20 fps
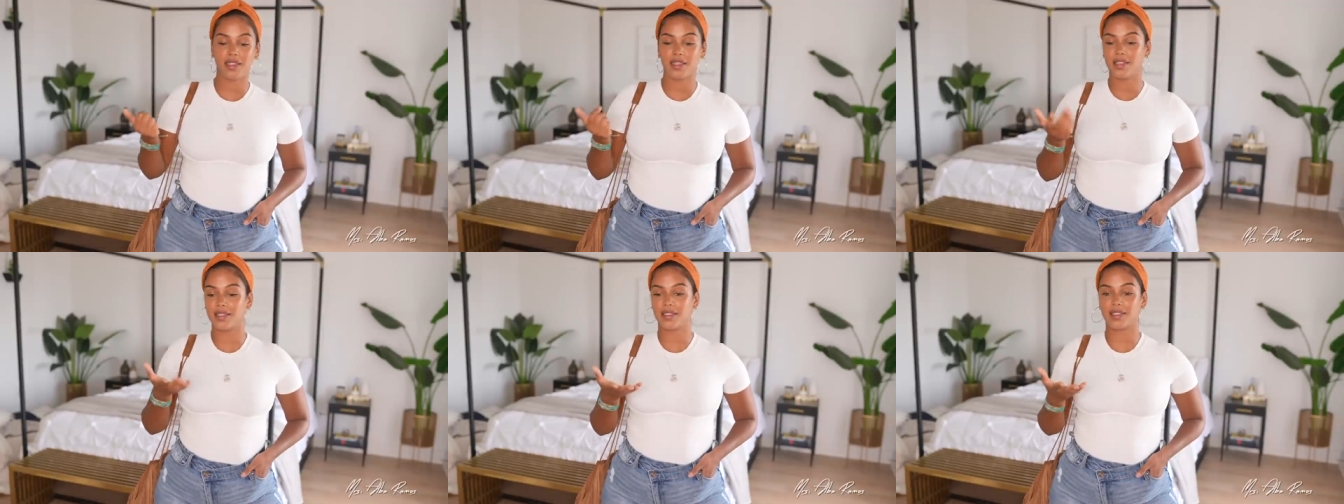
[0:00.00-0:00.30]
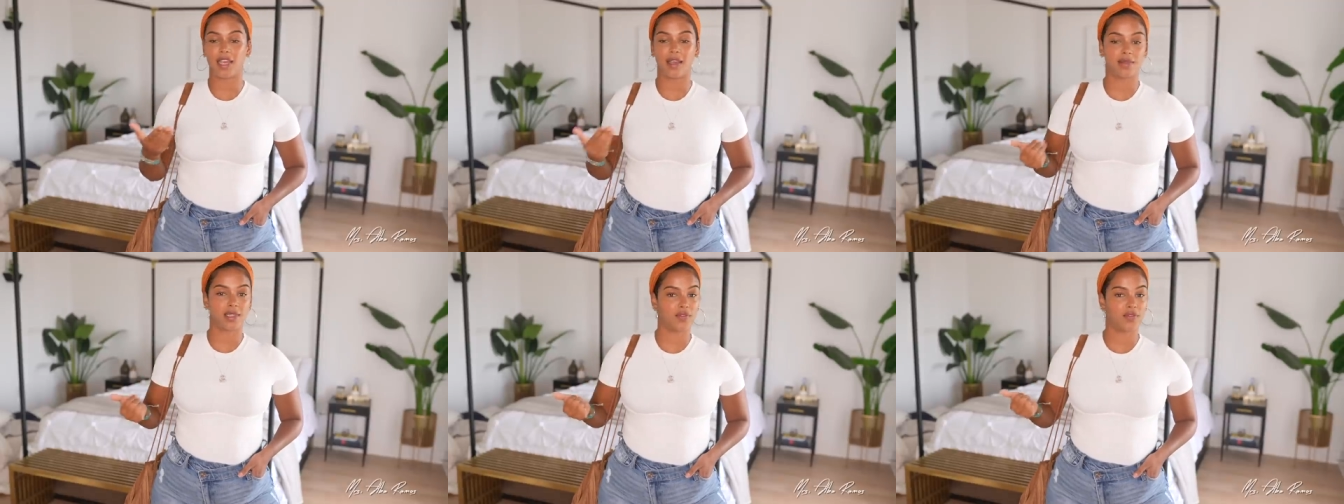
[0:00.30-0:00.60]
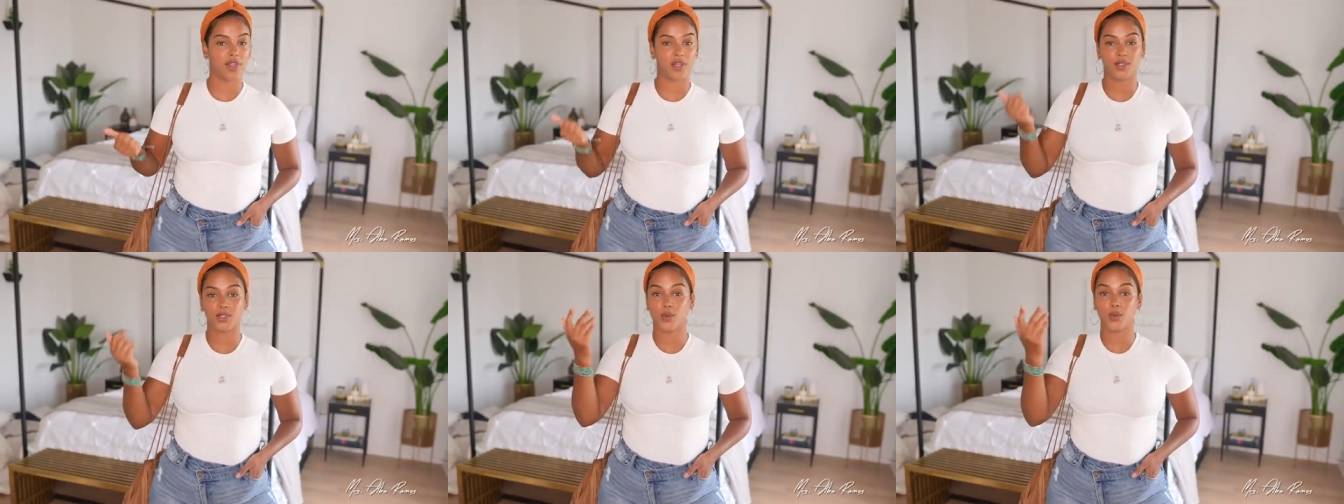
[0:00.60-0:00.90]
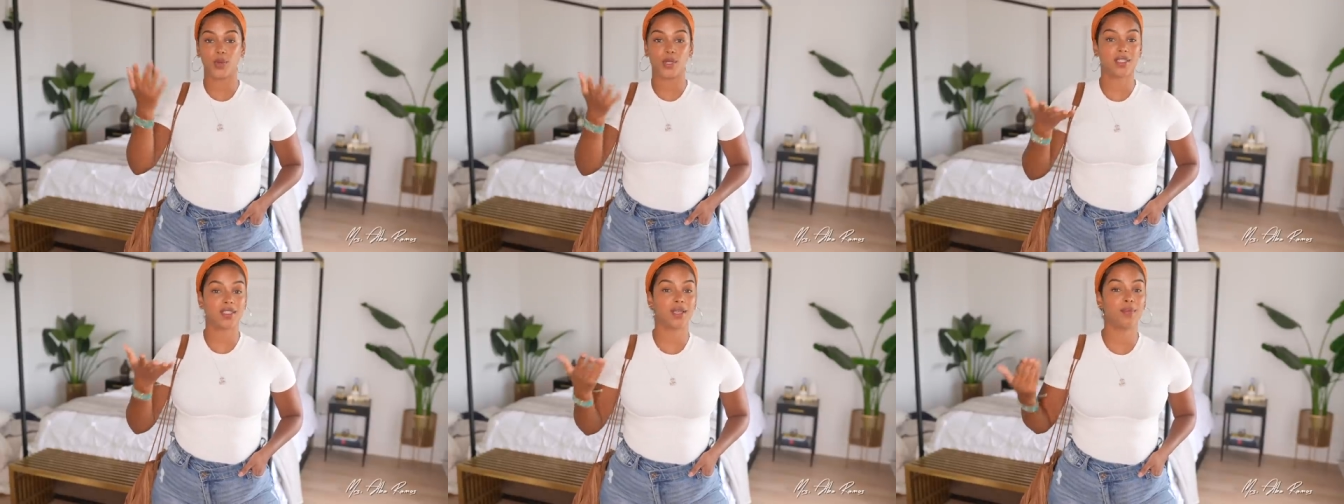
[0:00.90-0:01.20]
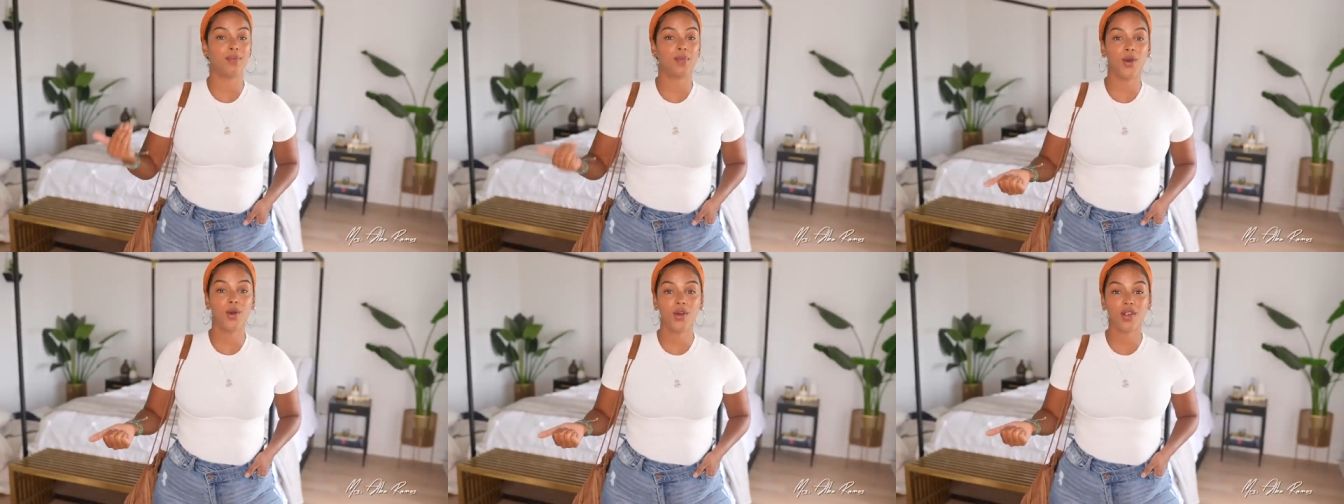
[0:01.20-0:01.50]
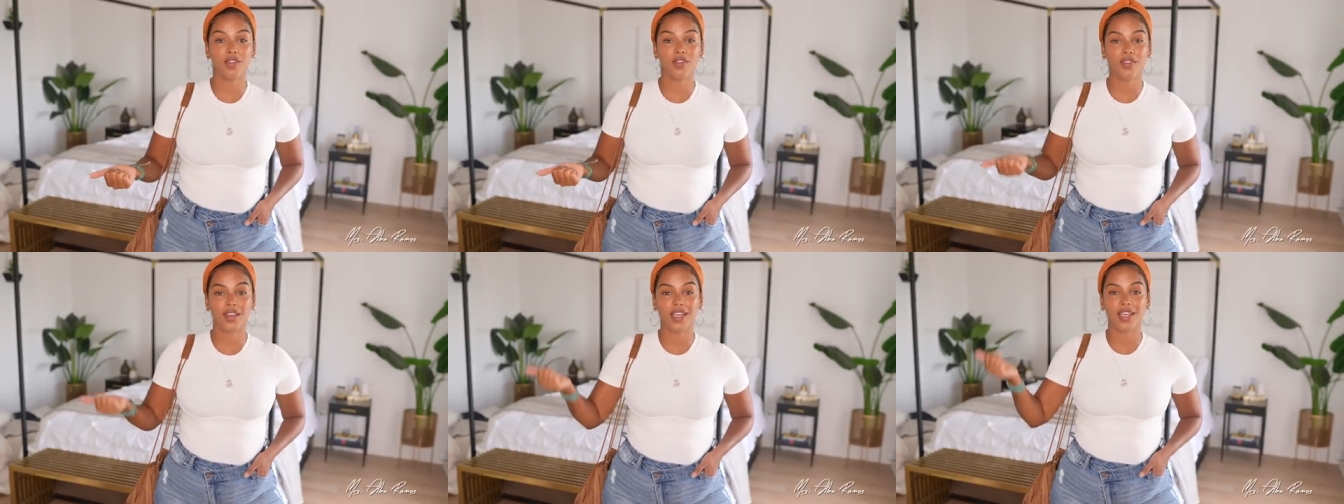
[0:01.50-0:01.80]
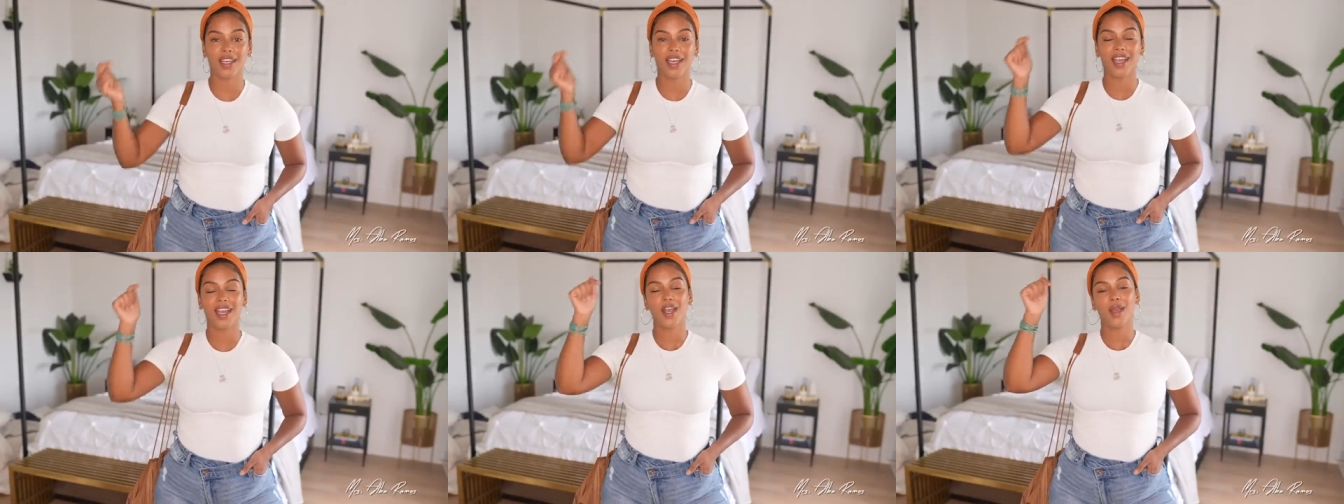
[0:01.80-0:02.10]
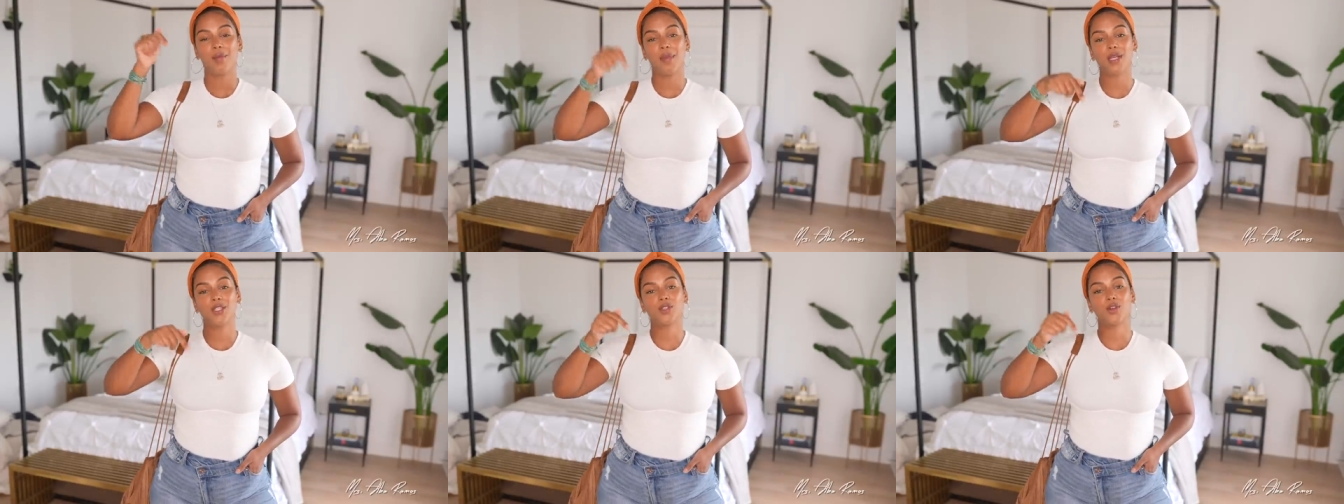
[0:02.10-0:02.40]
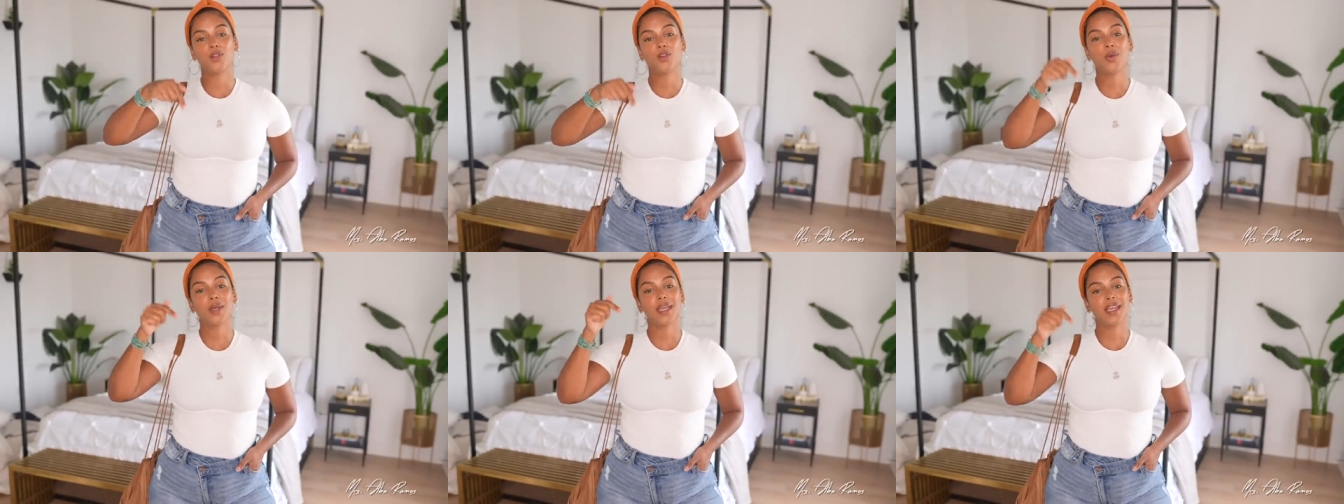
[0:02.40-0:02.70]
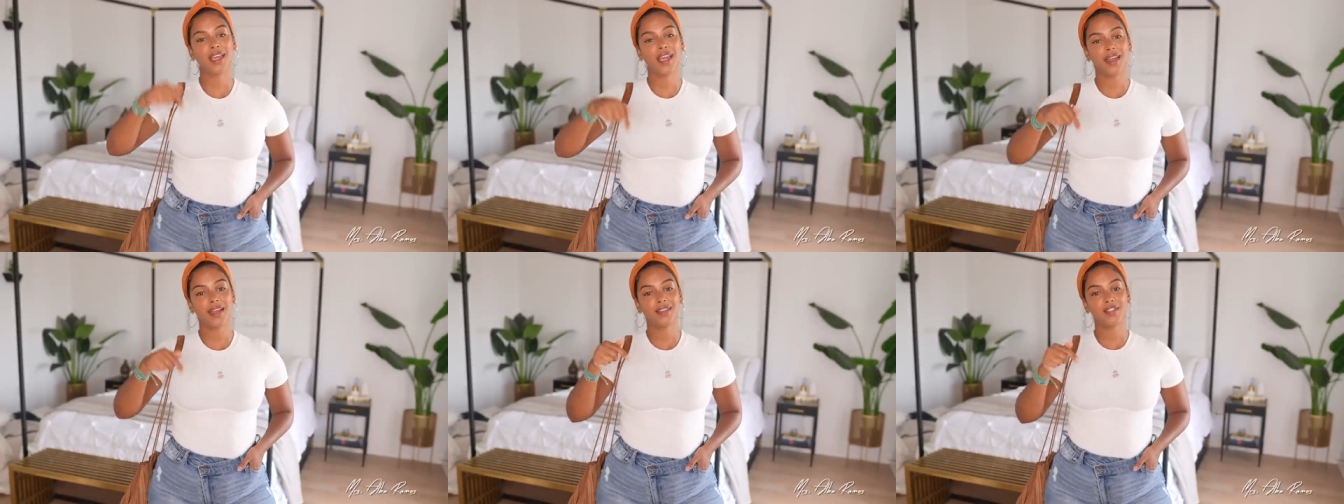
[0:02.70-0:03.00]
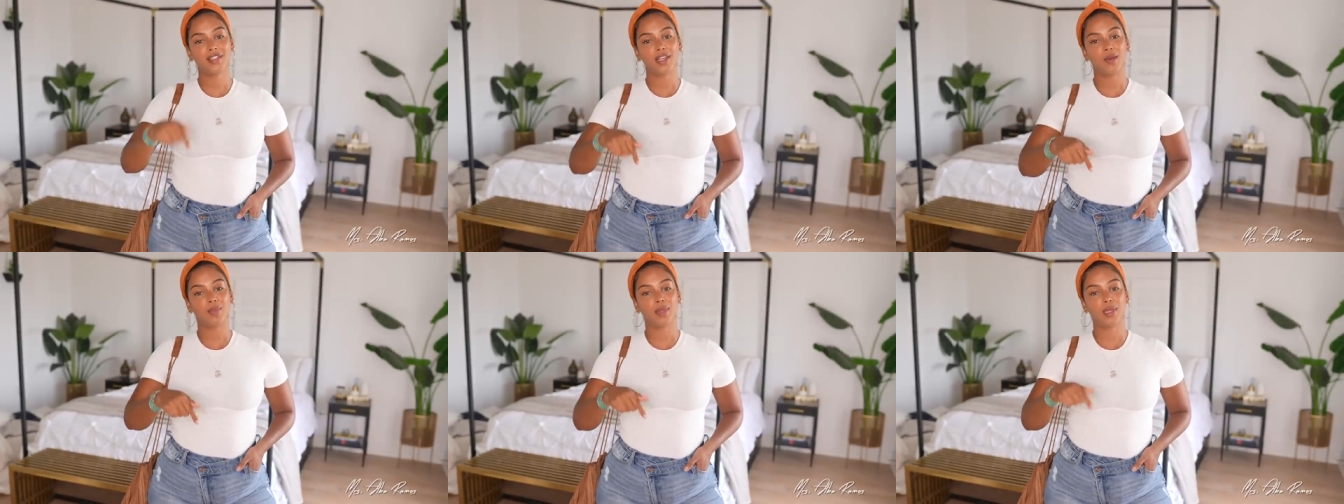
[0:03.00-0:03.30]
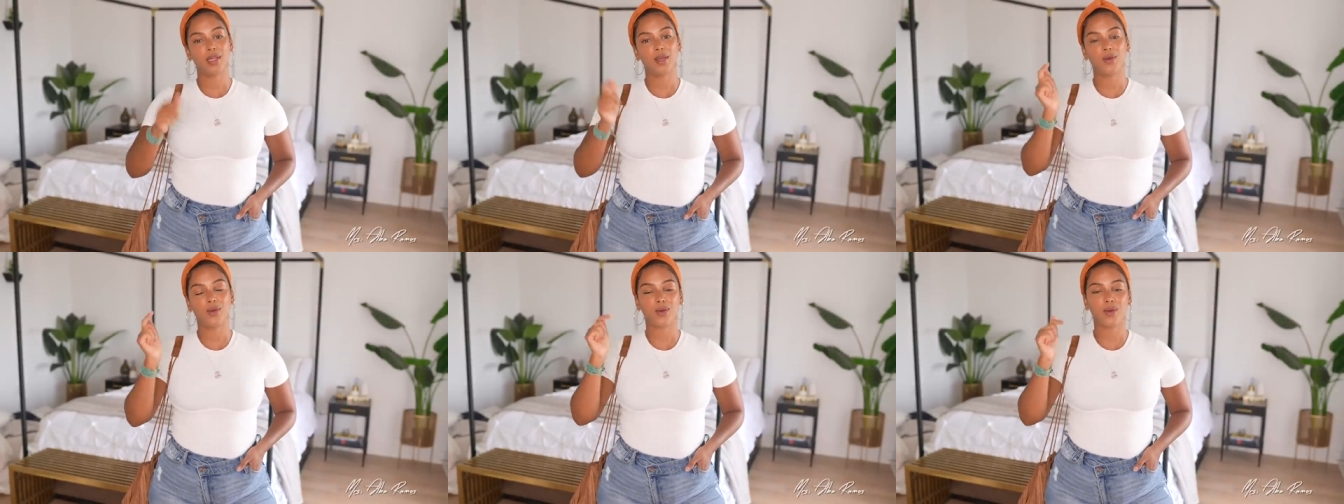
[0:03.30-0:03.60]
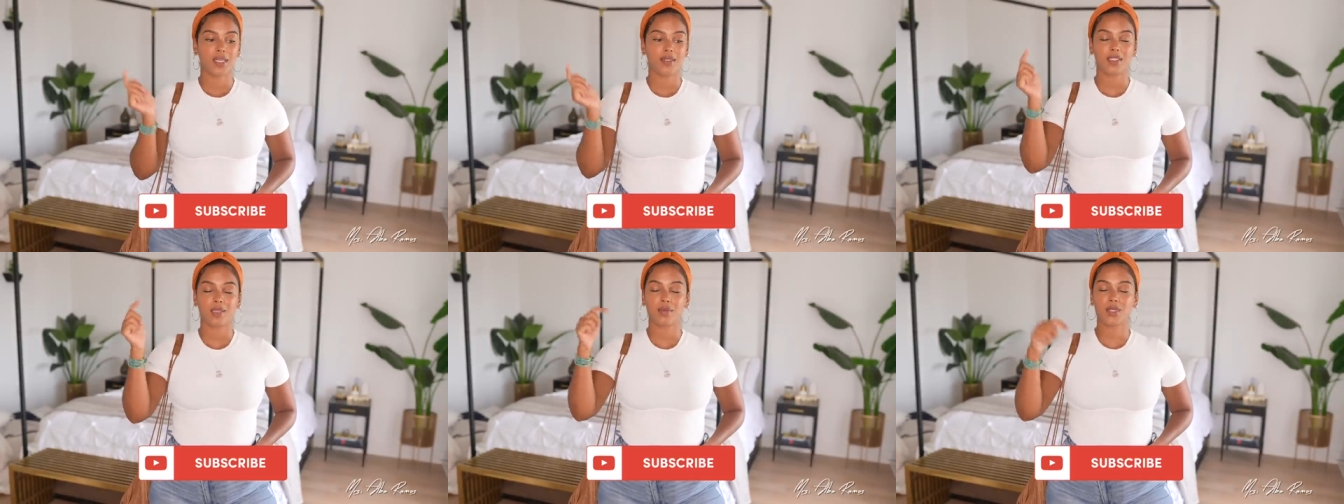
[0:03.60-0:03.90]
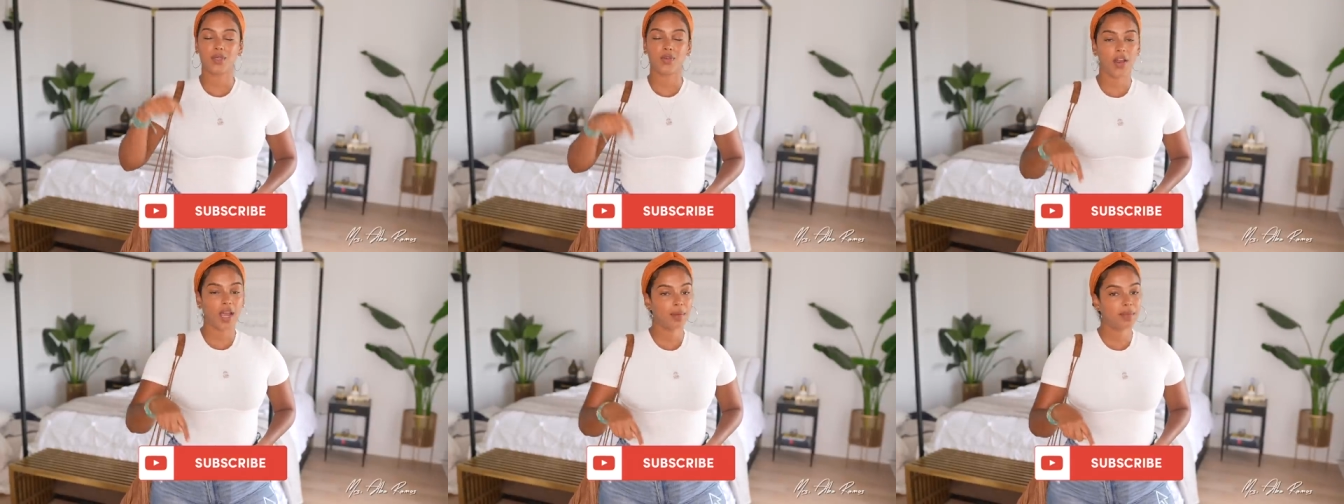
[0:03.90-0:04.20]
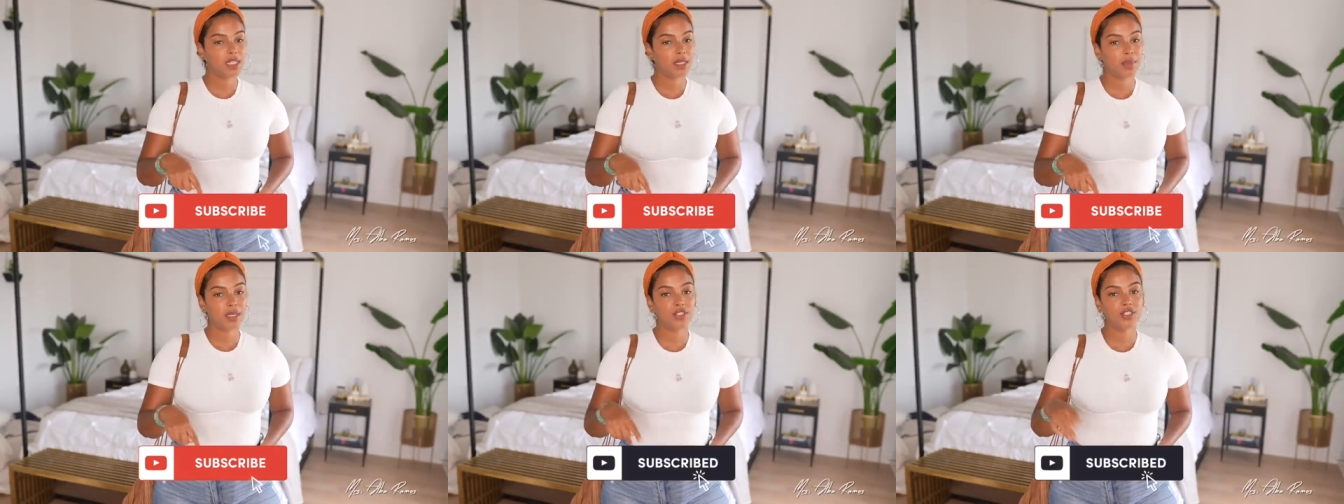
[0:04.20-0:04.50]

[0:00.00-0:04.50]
these types of videos, you want to see more of it, make sure you engage down below. Subscribe to my